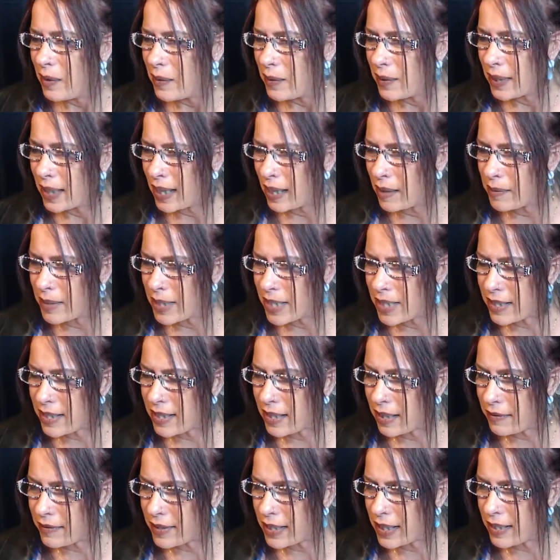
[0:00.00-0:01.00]
With how much
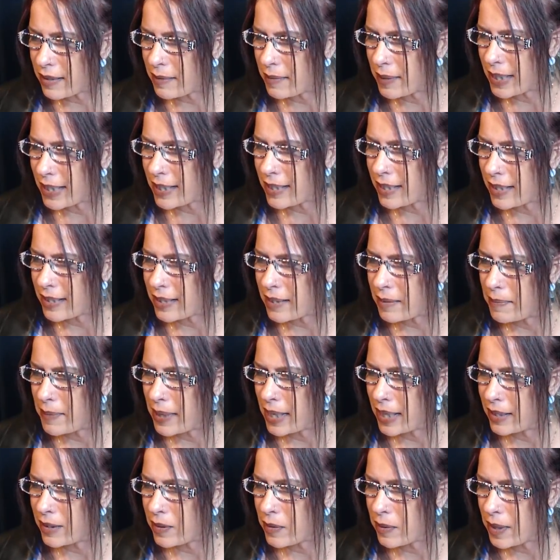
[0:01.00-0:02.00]
stuff doesn't make sense in
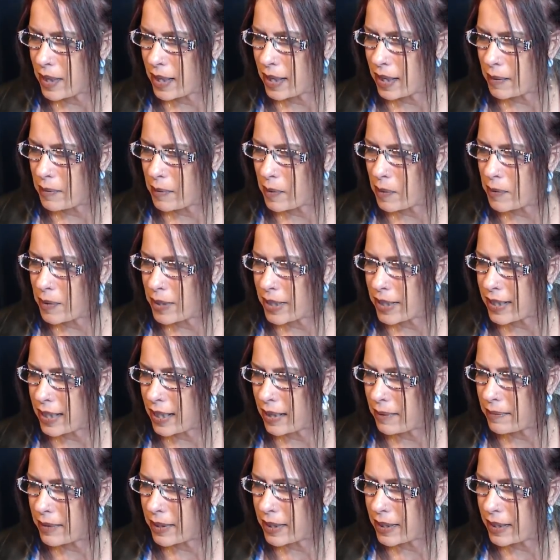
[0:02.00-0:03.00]
Manitowoc, I'm almost
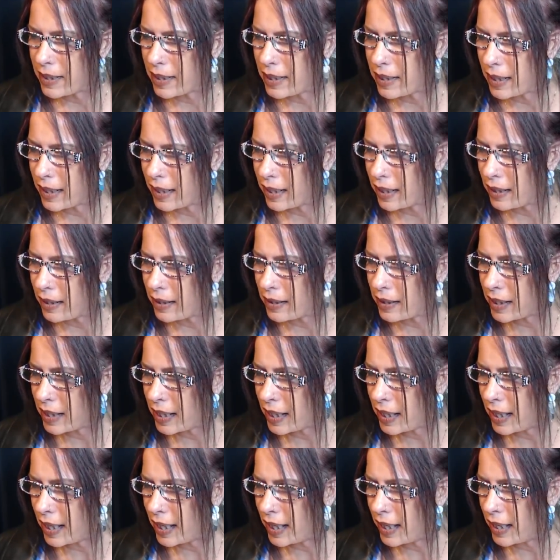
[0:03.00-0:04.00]
tempted to think
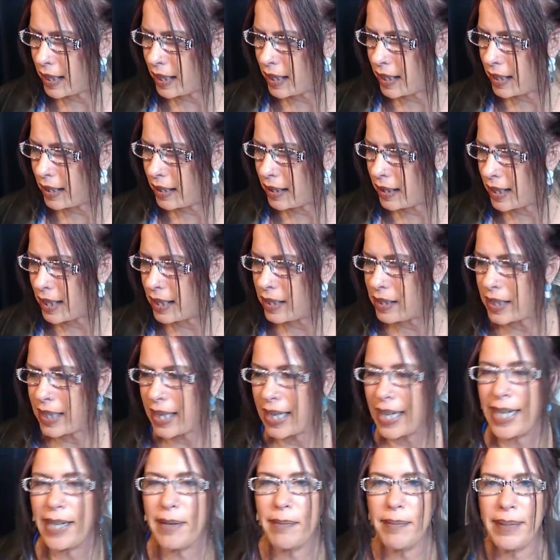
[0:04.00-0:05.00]
LK,
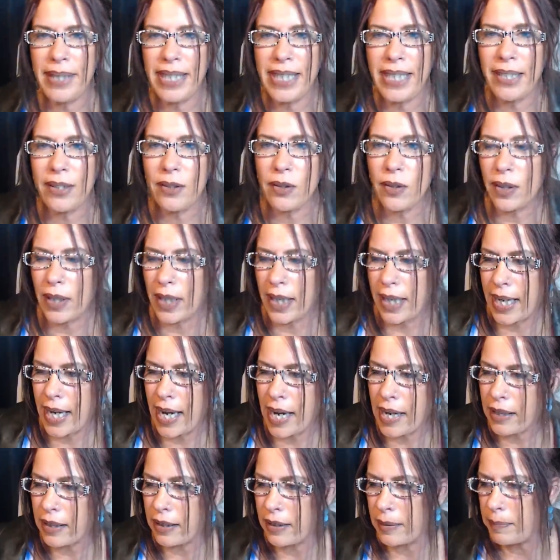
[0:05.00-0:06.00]
LK me, Laura
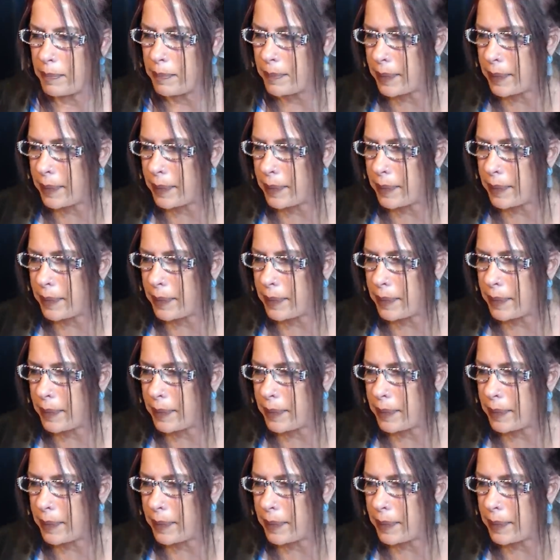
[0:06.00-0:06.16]
Keck,